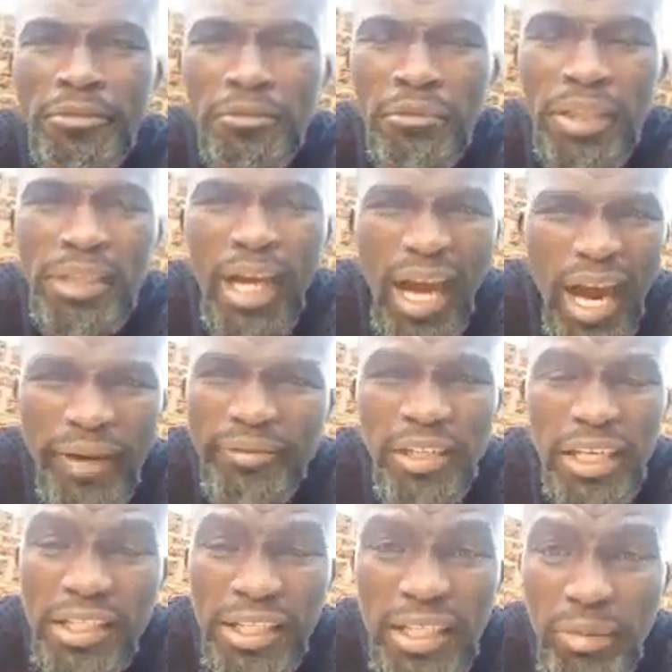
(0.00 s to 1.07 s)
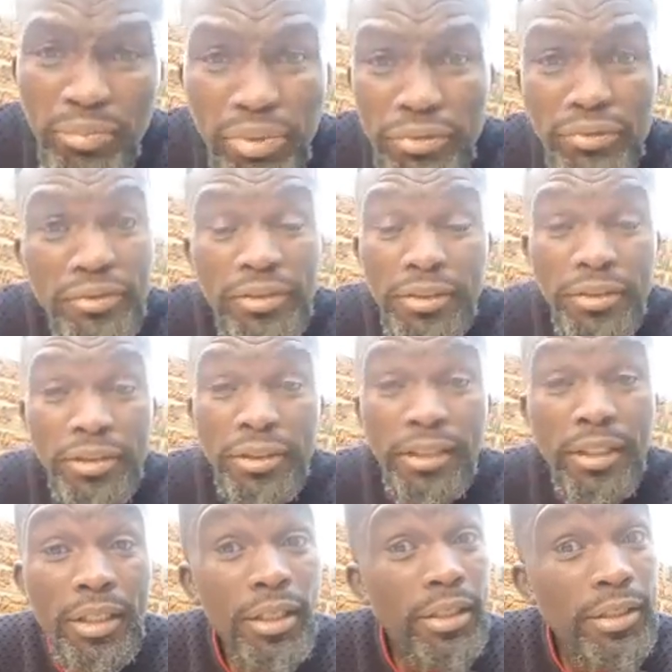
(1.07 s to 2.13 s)
But after it is approved,
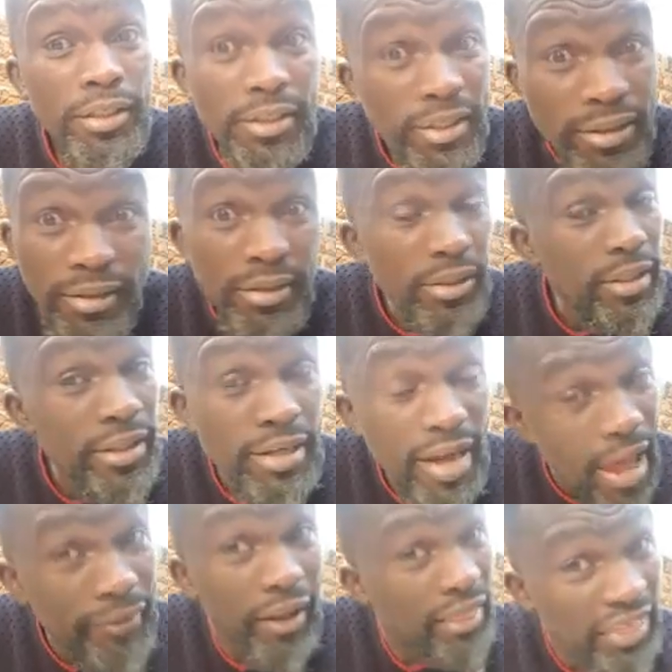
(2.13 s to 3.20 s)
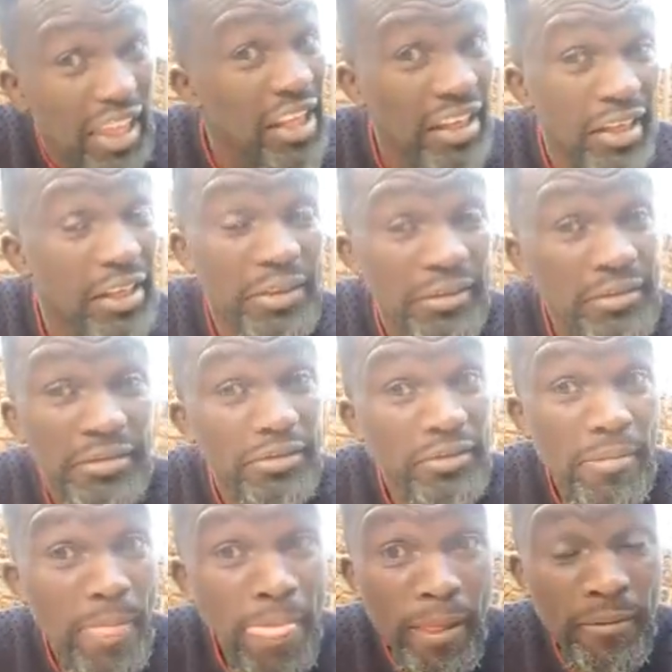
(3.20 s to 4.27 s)
never think
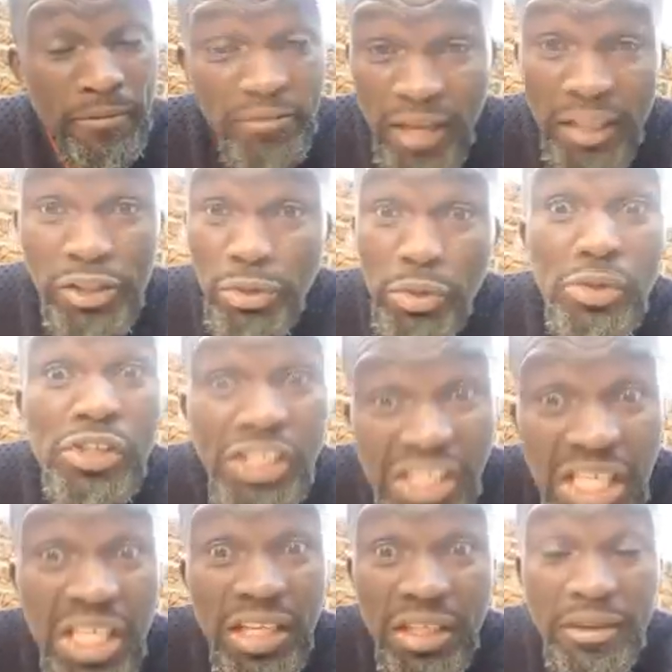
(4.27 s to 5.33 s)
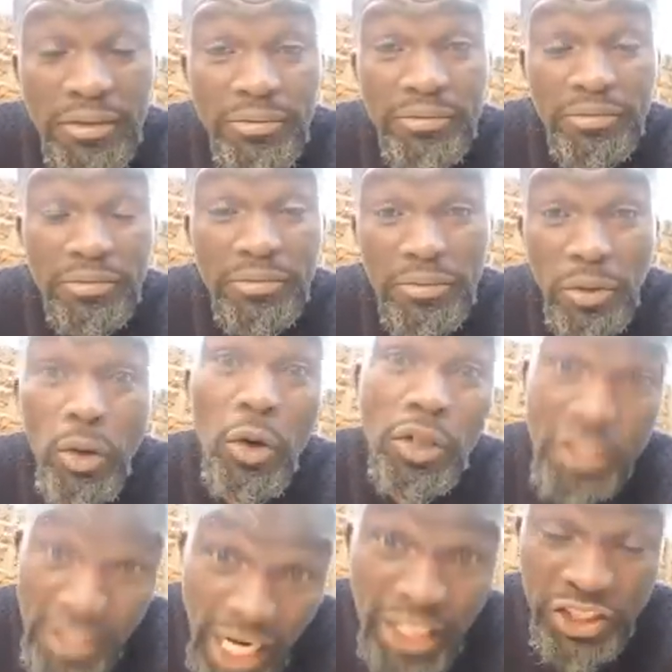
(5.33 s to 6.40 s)
that you will see or
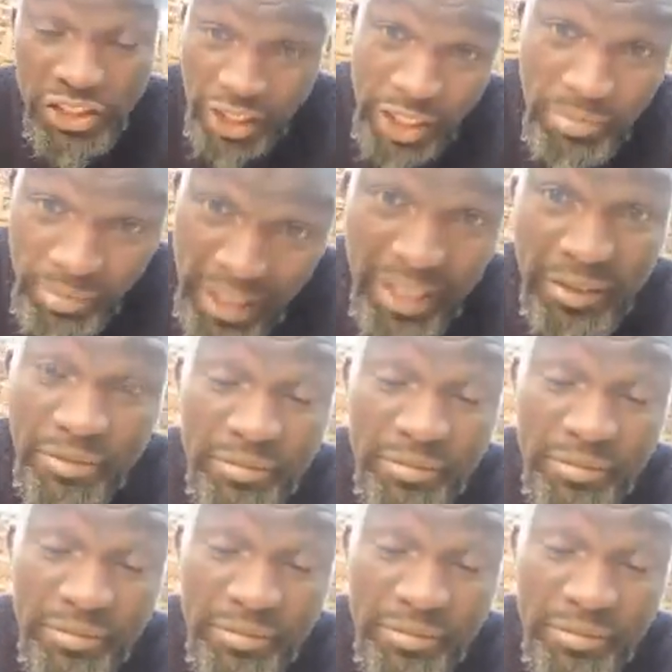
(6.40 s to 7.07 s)
touch that money.